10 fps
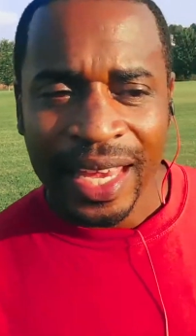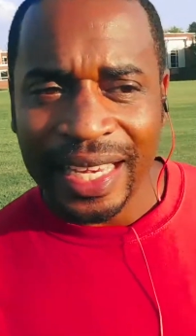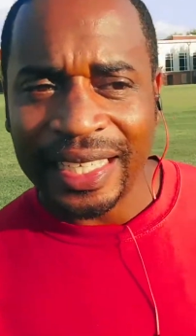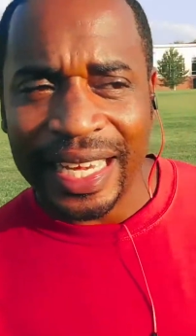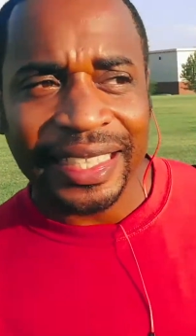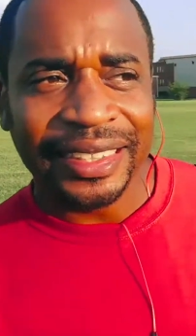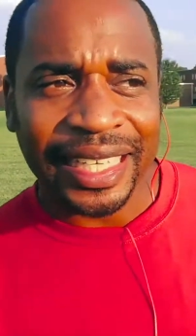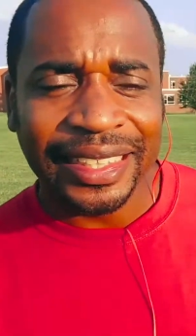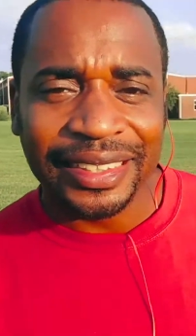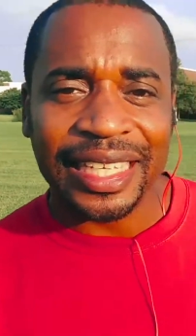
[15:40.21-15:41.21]

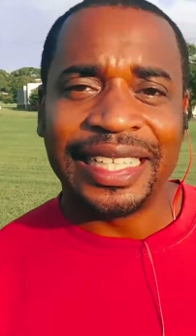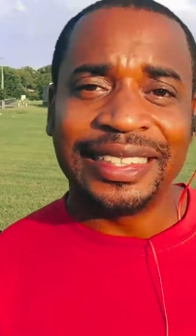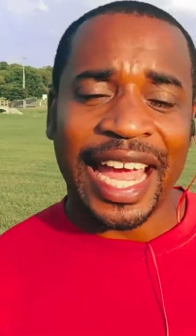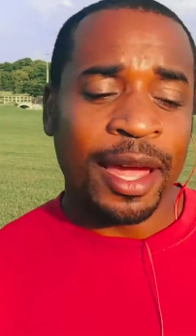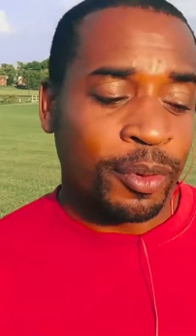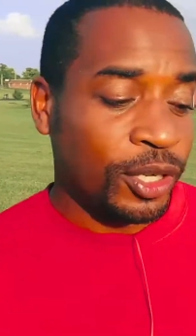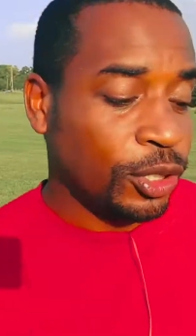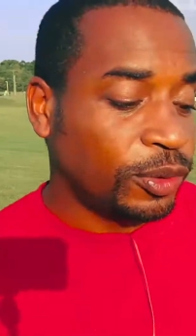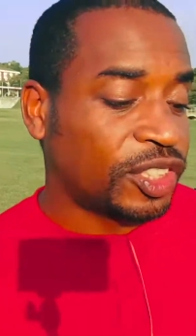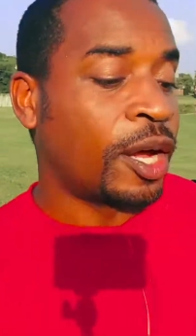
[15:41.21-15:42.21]
He's able to
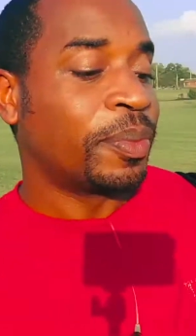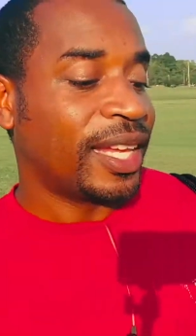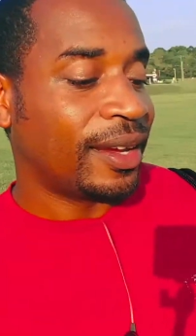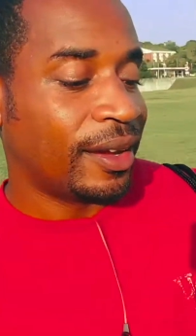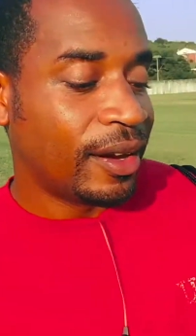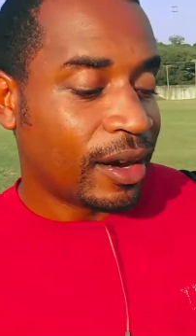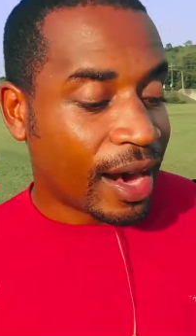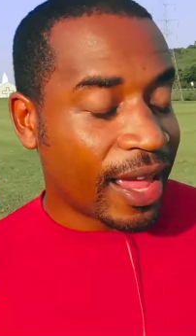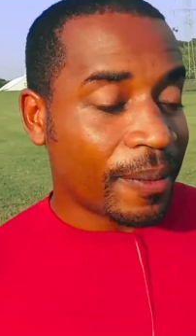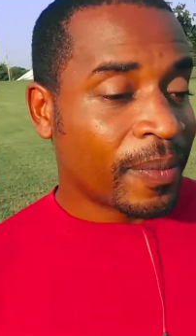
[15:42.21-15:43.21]
do something,
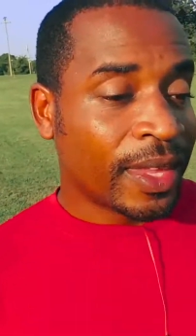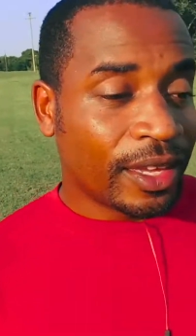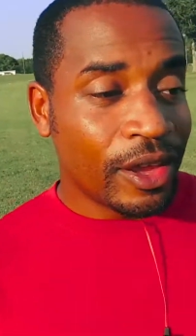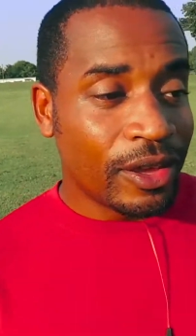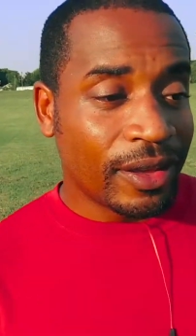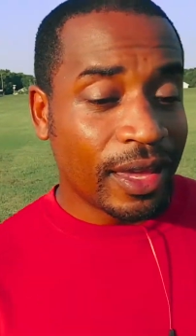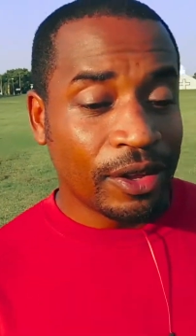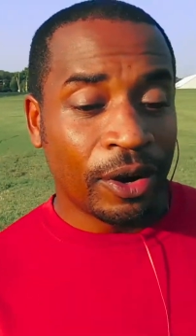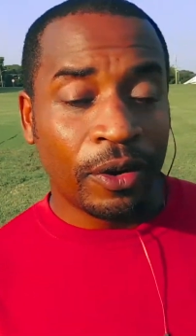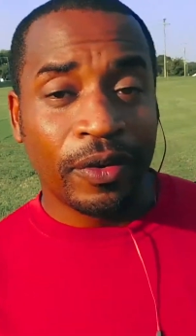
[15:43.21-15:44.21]
right? You
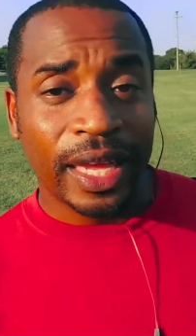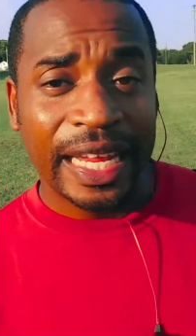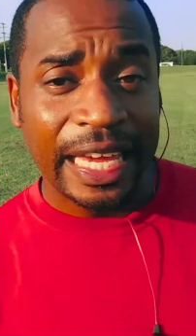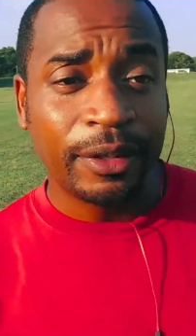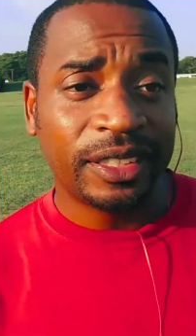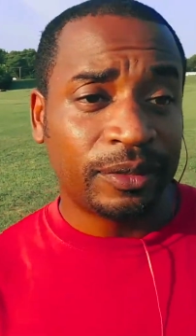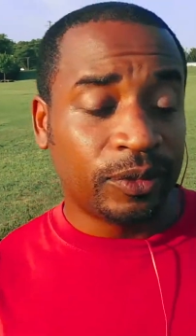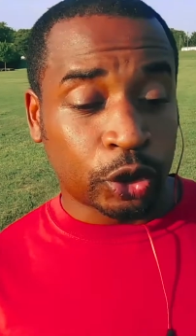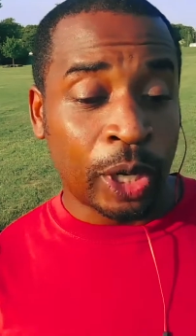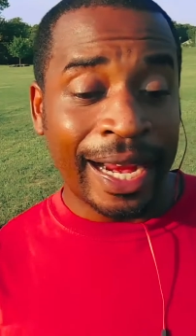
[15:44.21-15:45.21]
know, and he's
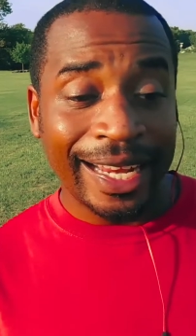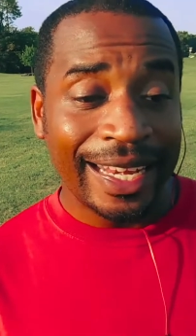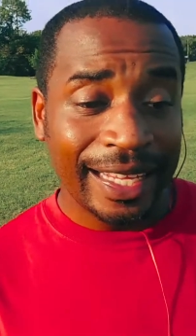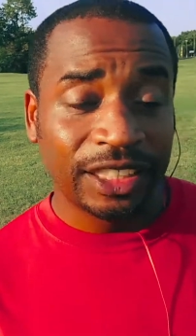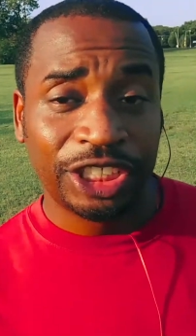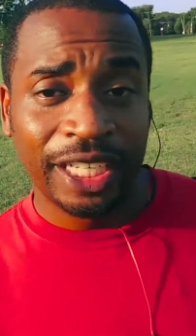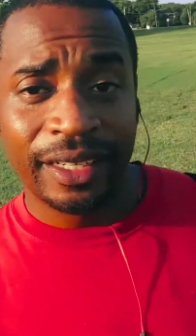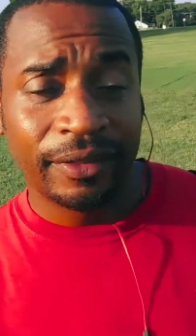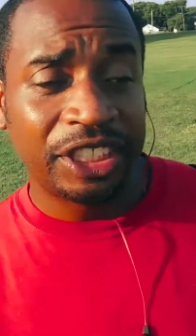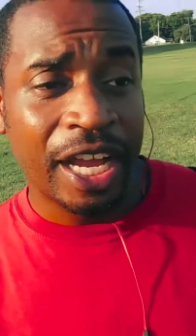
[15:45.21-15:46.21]
trained at
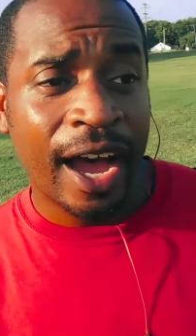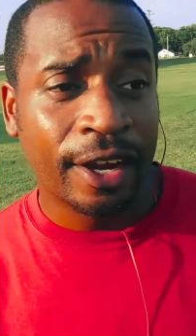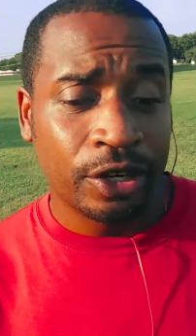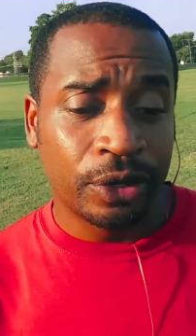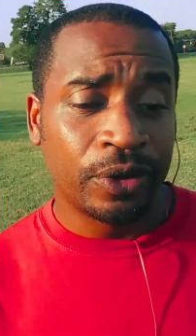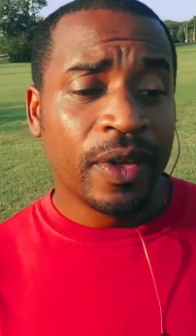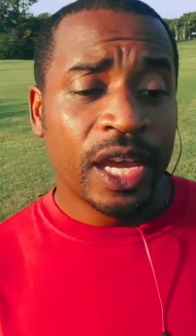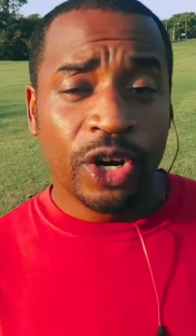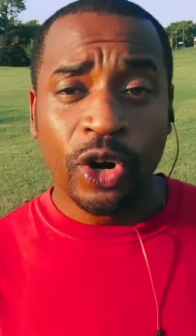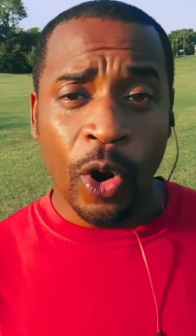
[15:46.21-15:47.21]
Chin Jiago
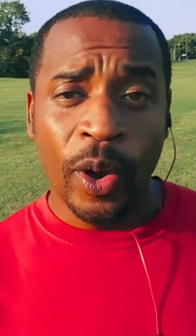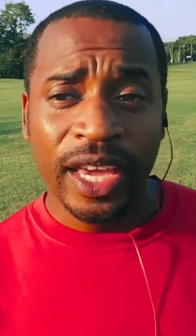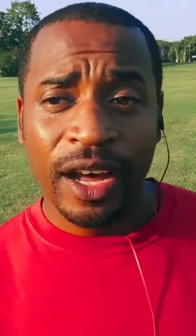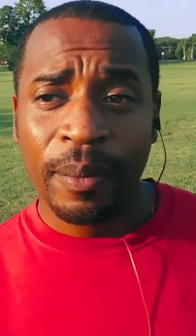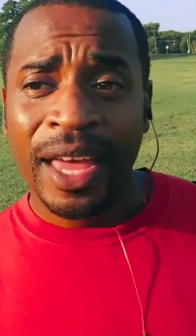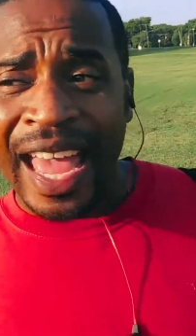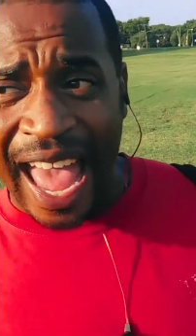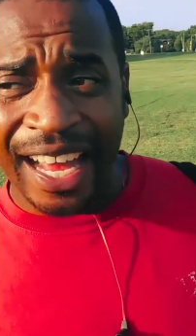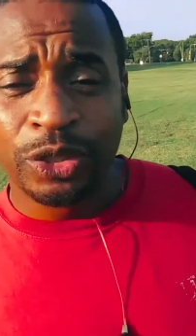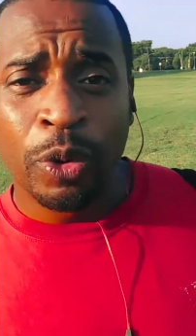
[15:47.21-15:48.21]
growing up
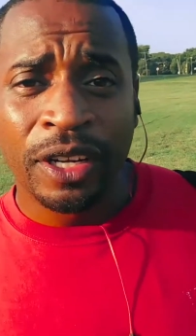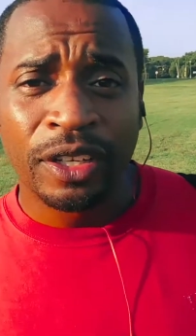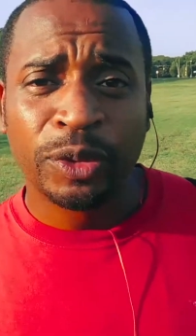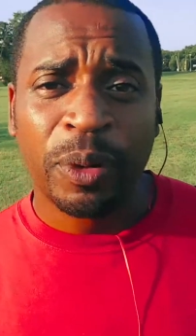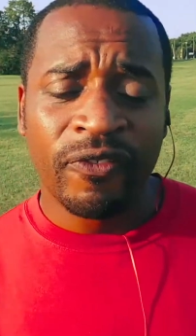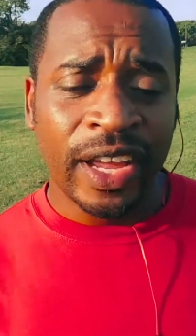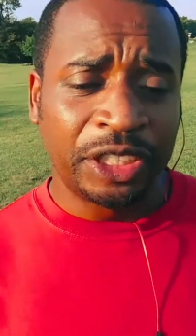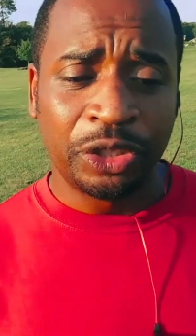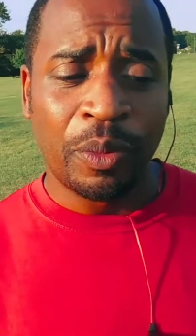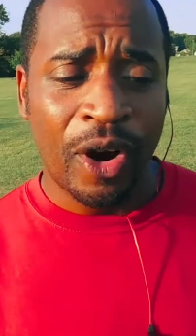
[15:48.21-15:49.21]
as one of those
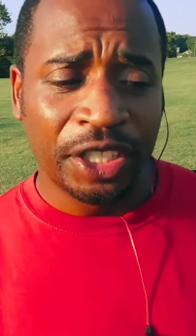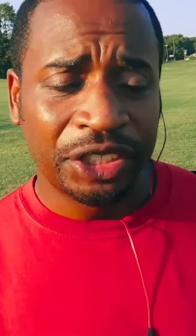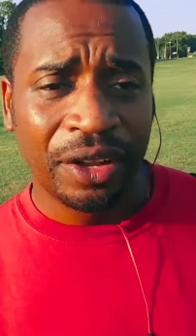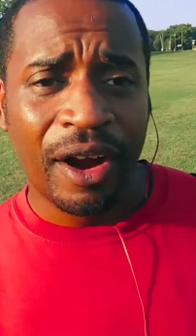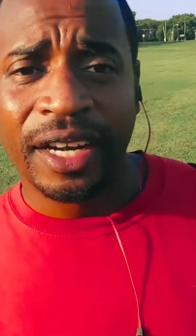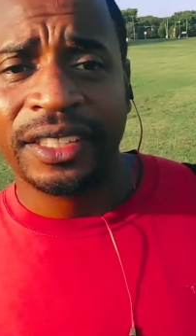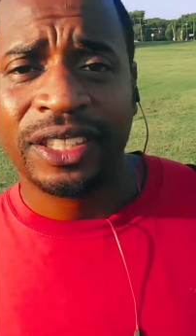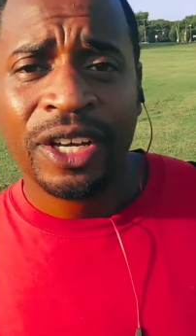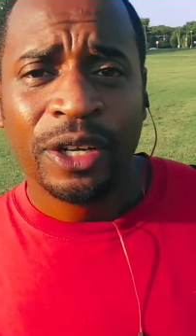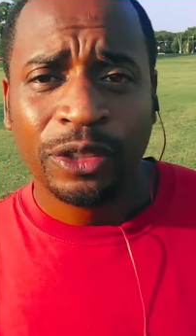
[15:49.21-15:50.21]
professional martial artists
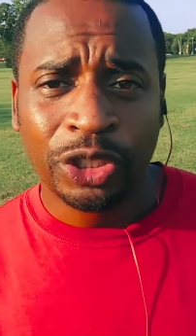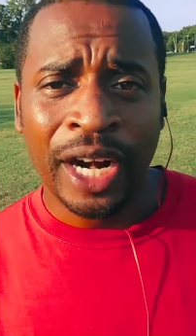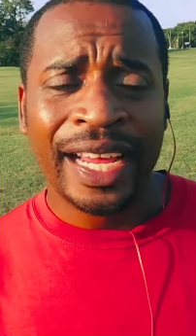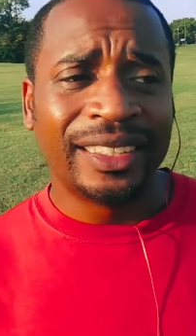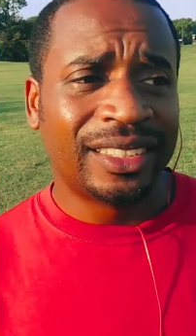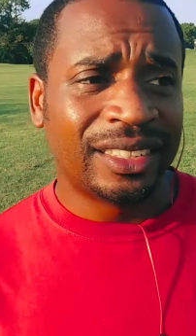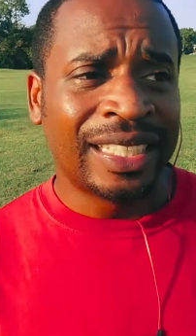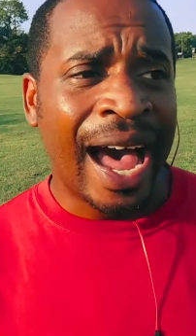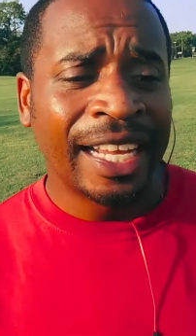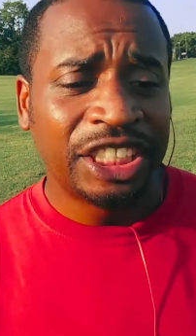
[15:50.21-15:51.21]
who trains
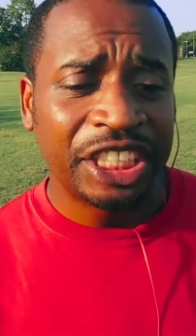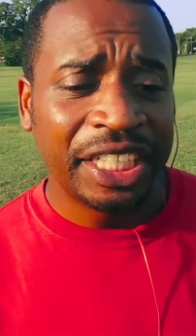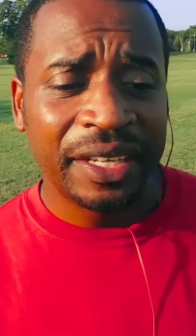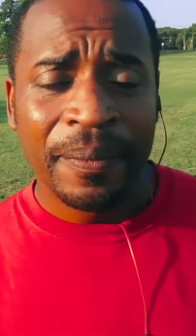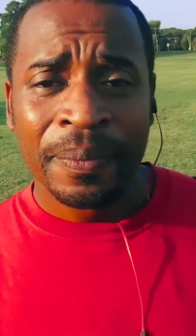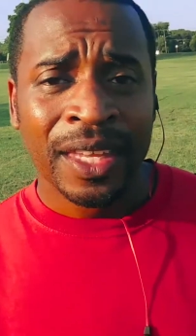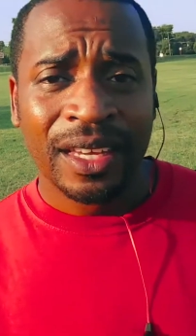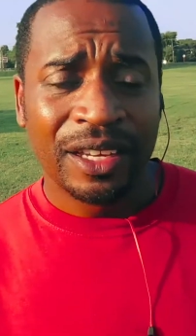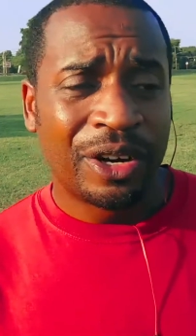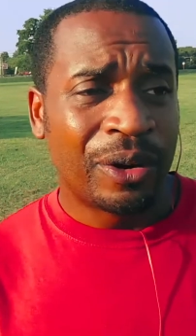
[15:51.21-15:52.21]
Tai Chi,
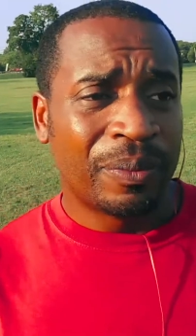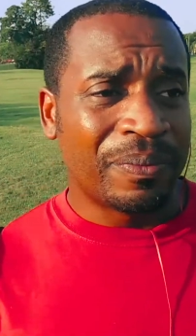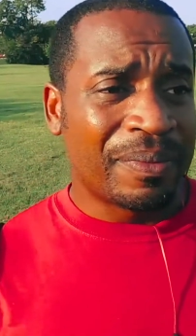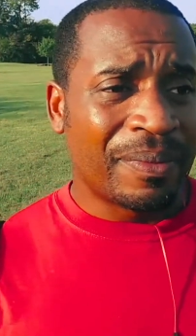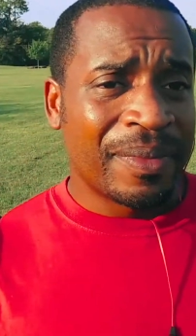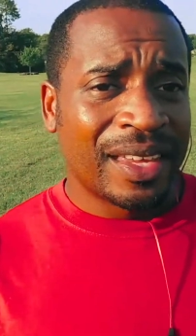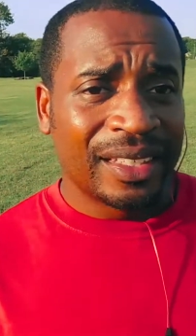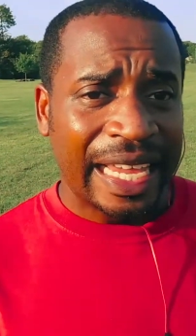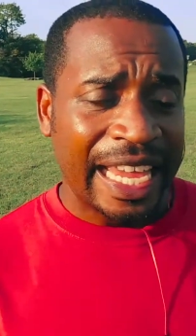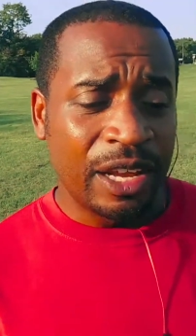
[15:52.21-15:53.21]
you know,
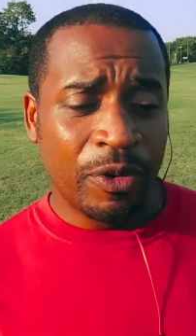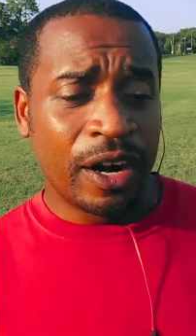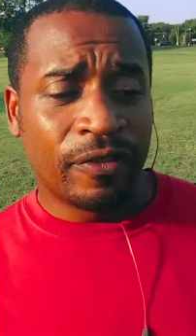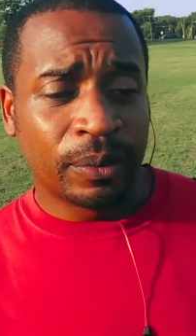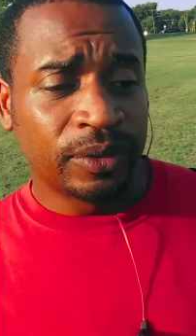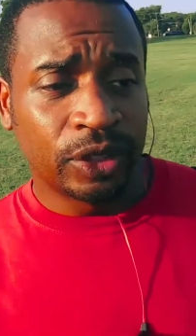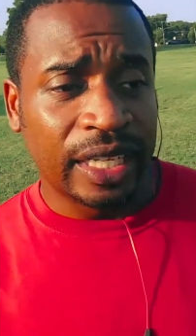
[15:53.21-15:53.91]
anywhere from